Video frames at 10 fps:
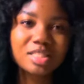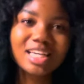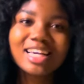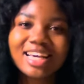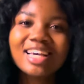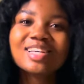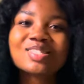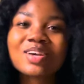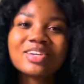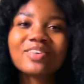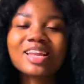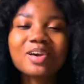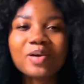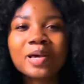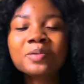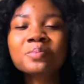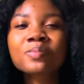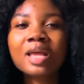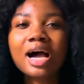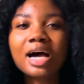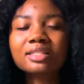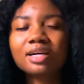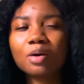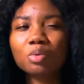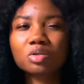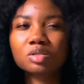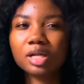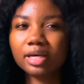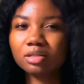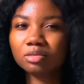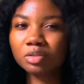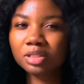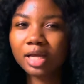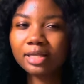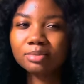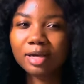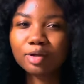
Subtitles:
So he ran away, and I was like looking at him.